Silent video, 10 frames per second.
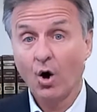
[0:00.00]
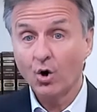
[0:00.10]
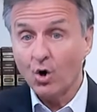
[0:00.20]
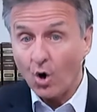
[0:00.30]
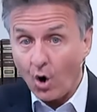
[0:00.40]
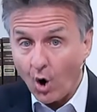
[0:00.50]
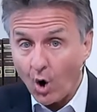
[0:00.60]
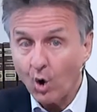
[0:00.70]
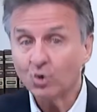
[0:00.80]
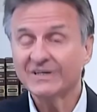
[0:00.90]

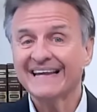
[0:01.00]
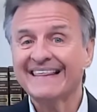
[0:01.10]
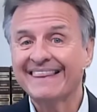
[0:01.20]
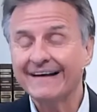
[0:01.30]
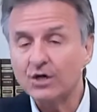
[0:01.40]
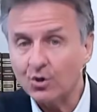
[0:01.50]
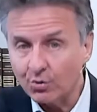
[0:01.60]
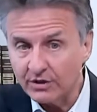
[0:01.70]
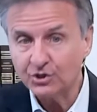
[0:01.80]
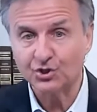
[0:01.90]
called the
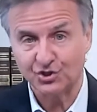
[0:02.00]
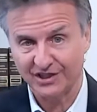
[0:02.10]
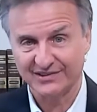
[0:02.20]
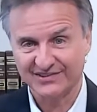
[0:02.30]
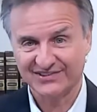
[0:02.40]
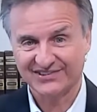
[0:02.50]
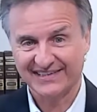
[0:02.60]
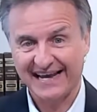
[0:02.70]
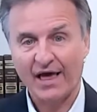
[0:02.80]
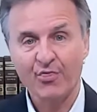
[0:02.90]
Christians
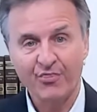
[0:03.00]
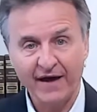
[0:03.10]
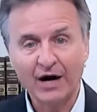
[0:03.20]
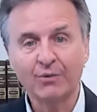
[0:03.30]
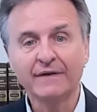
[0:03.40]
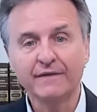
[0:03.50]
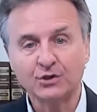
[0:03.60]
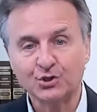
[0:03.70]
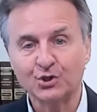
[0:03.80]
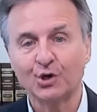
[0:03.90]
there in the
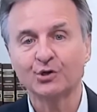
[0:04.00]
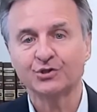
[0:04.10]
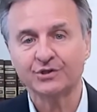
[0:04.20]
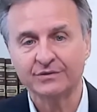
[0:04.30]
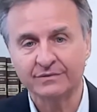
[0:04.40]
church